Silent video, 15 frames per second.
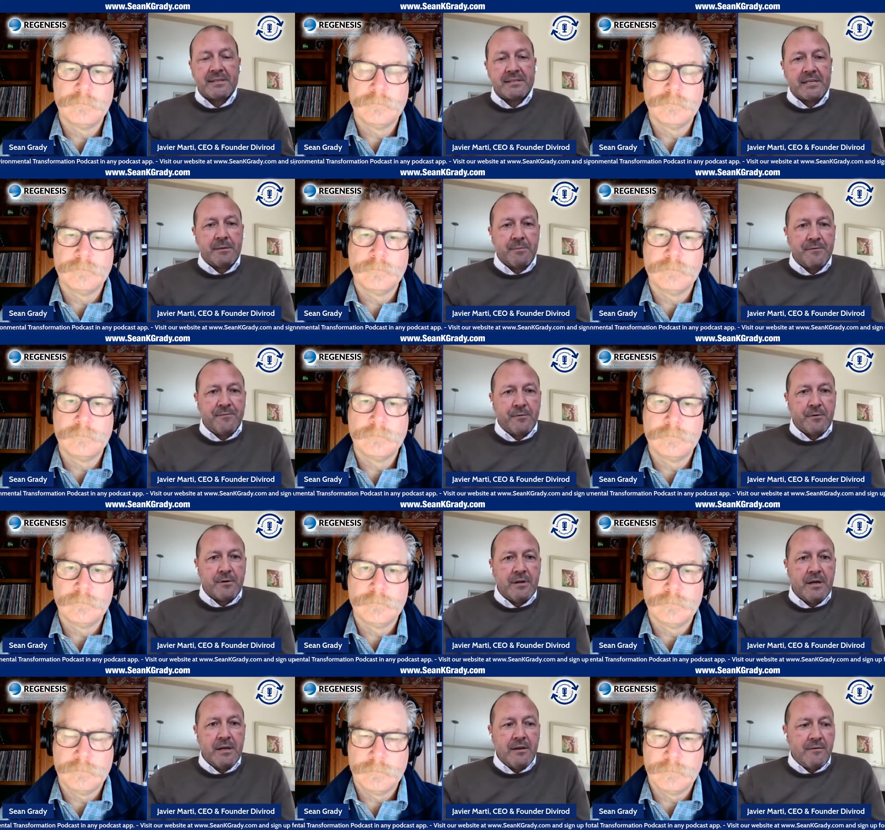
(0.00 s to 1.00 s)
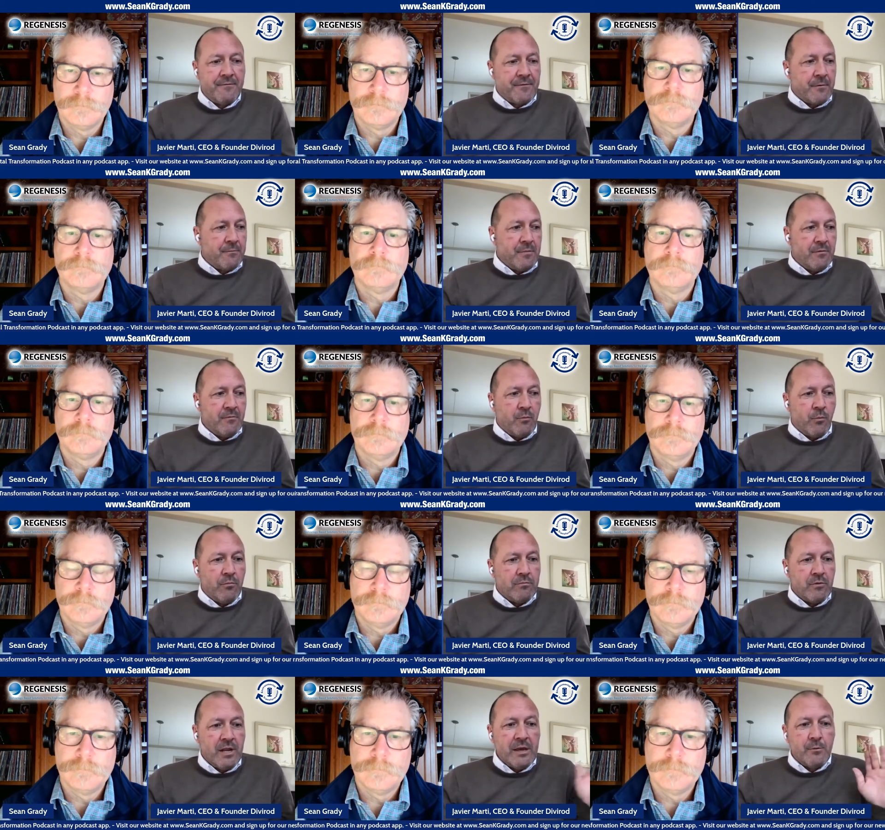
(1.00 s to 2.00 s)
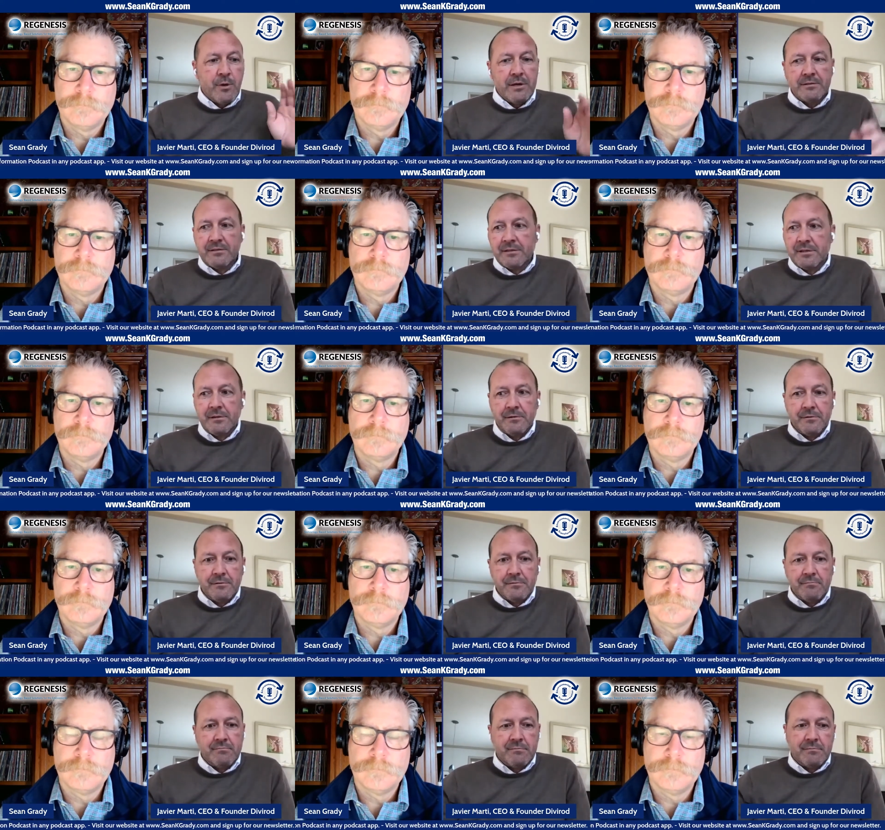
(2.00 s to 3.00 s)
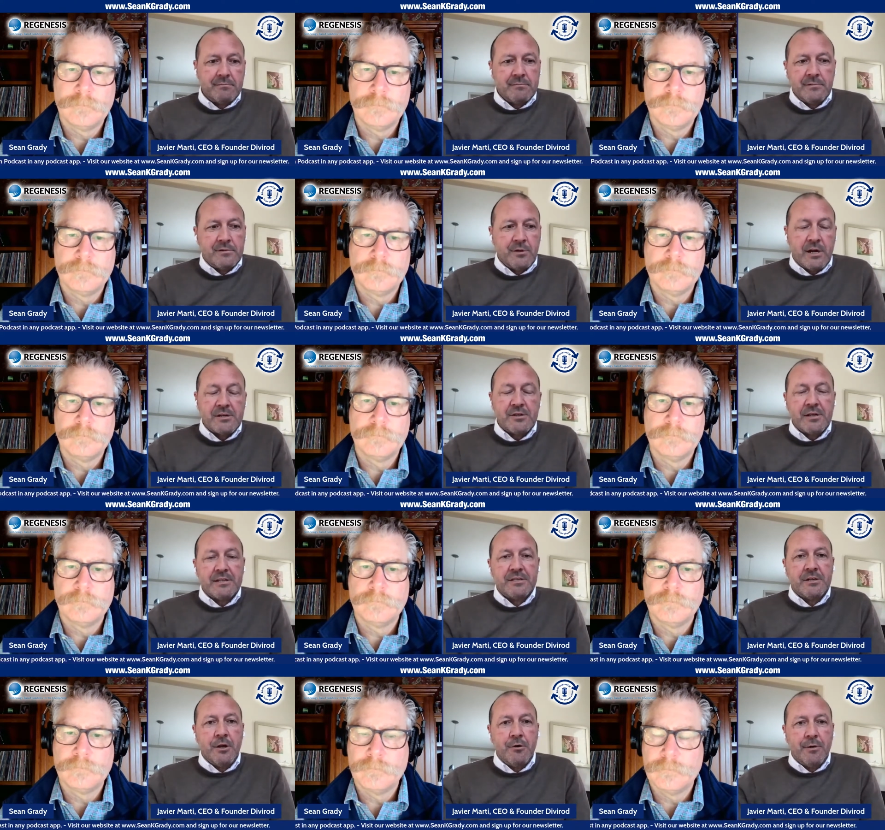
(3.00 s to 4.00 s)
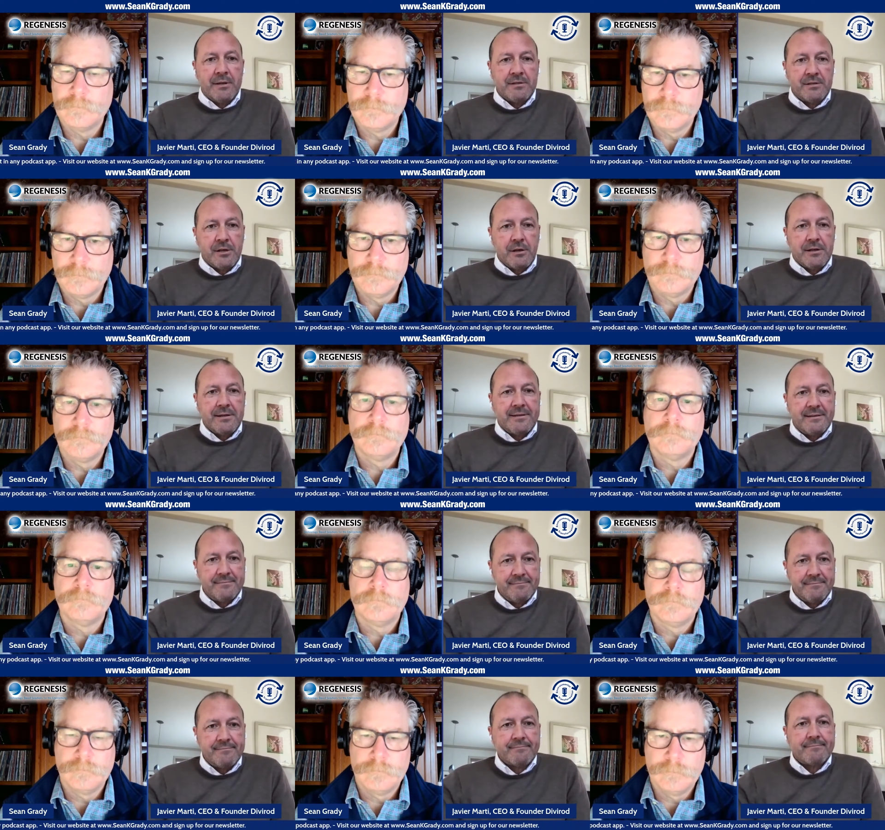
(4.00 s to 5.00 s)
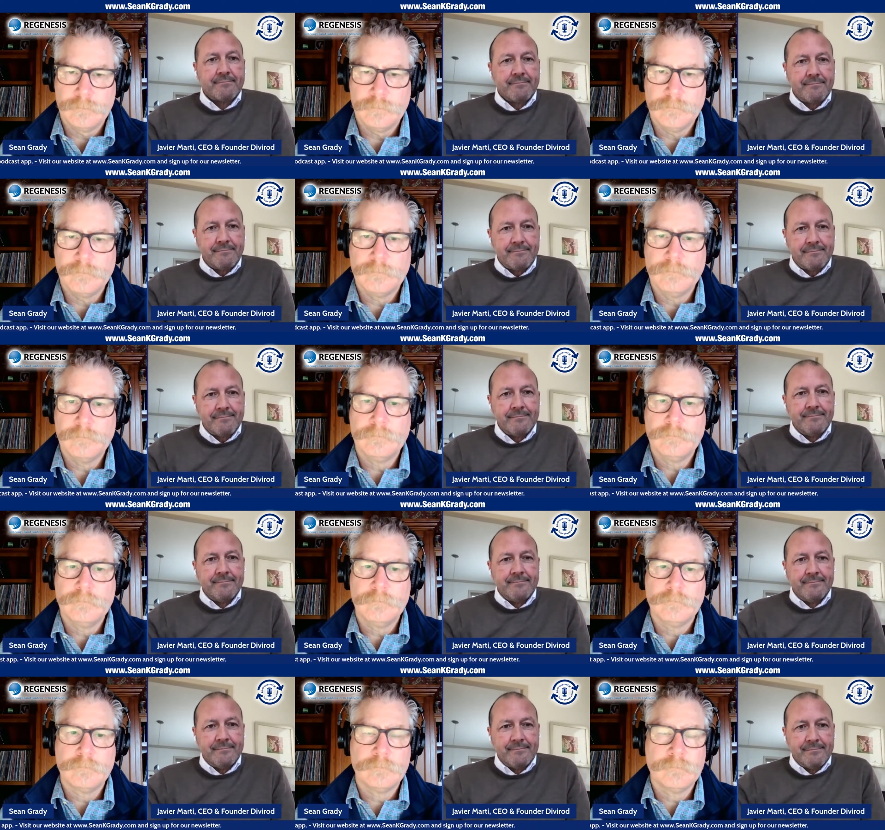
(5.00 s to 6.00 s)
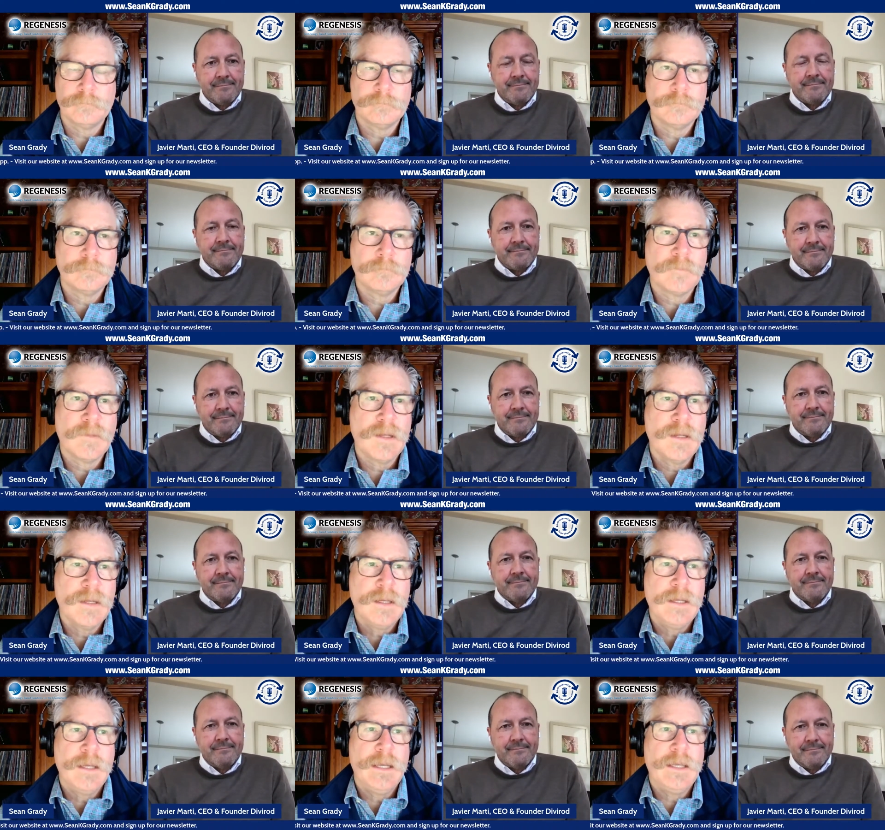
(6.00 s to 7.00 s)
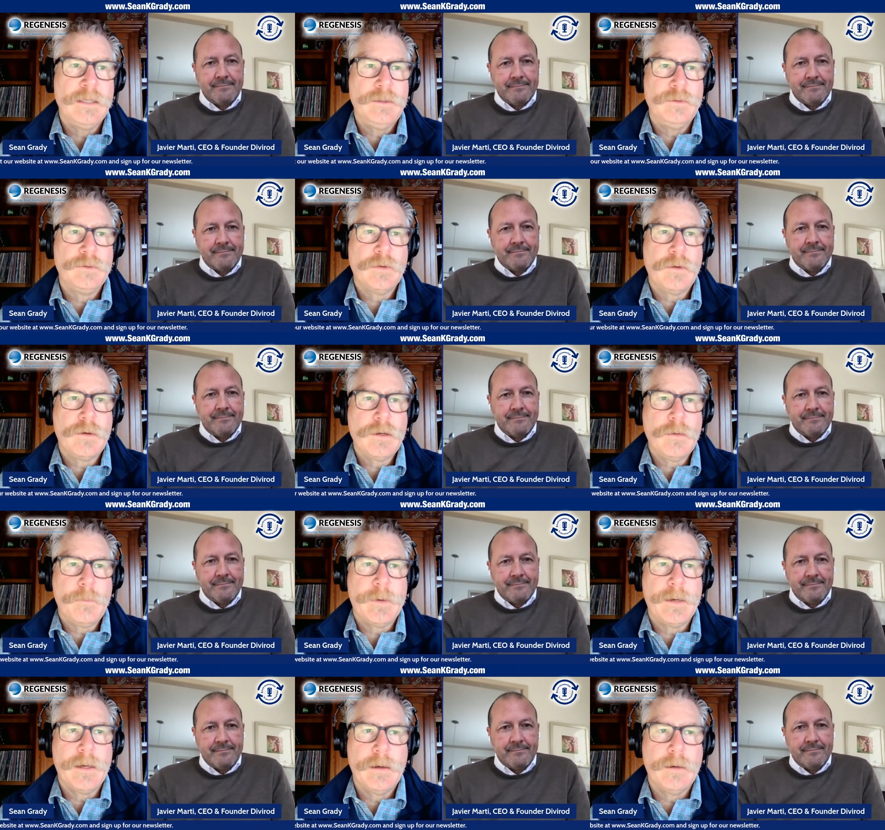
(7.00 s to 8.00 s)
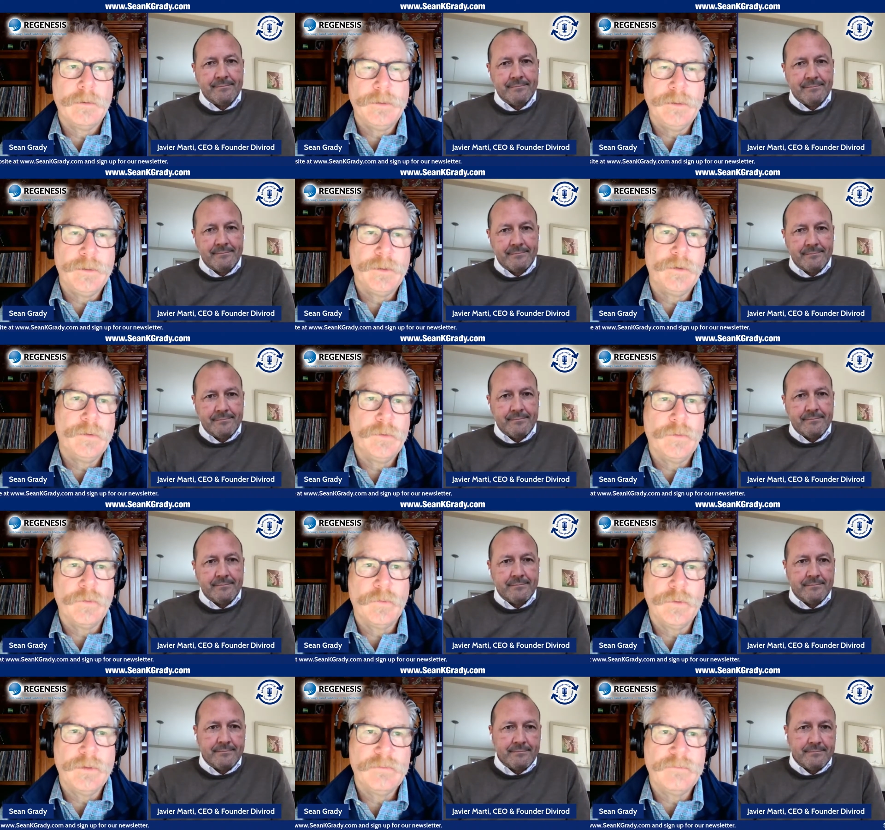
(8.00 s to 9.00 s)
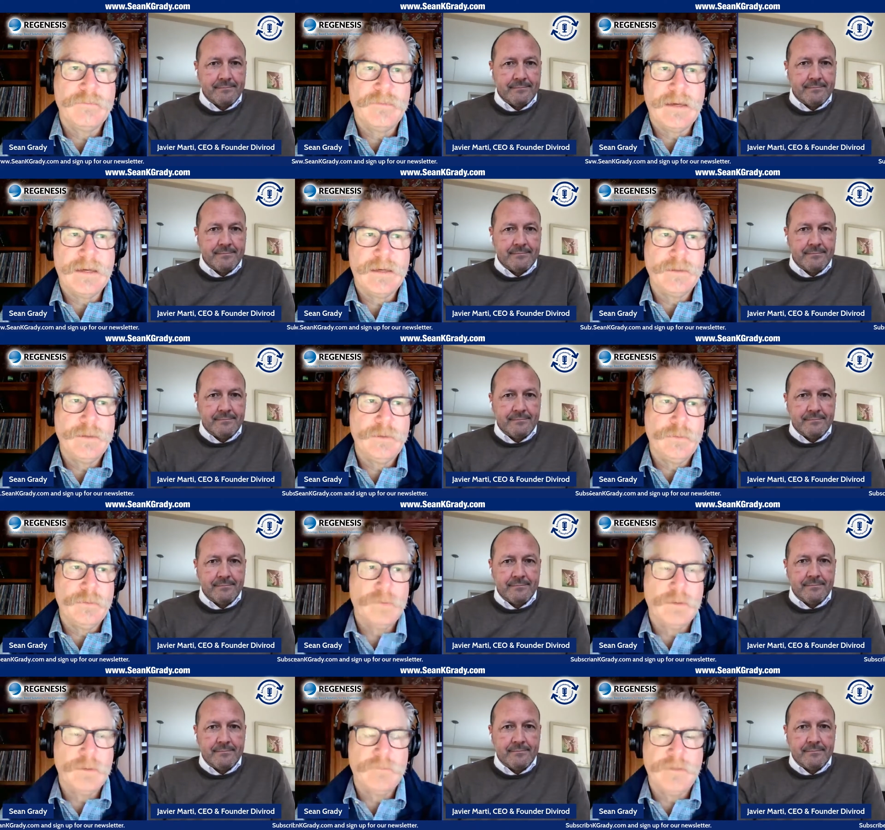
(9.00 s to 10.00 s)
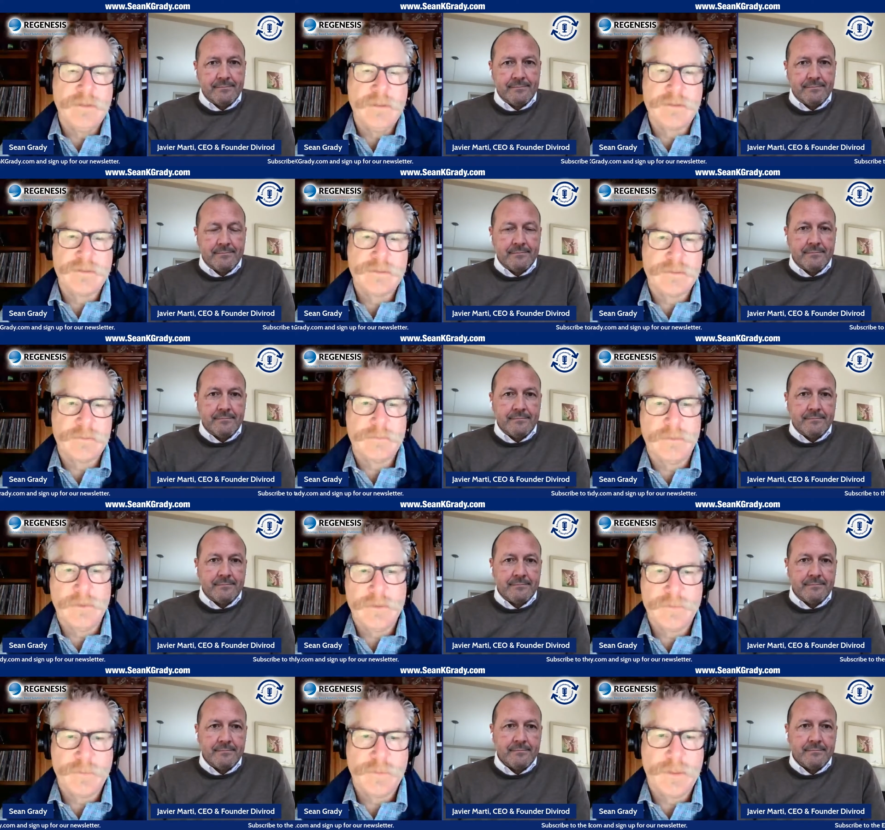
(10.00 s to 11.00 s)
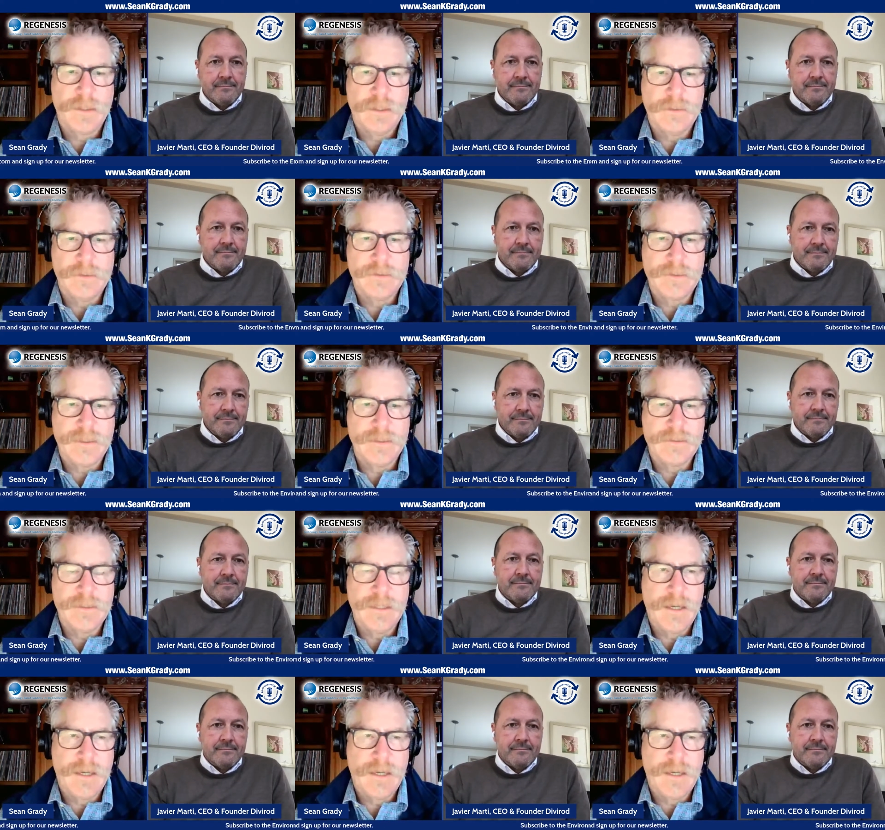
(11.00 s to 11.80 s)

Speaker 1: as I said before, from liquid to to actually snow and solid. Mm-hmm,
Speaker 2: mm-hmm. And you talk about, you know, the real value of this this product is it's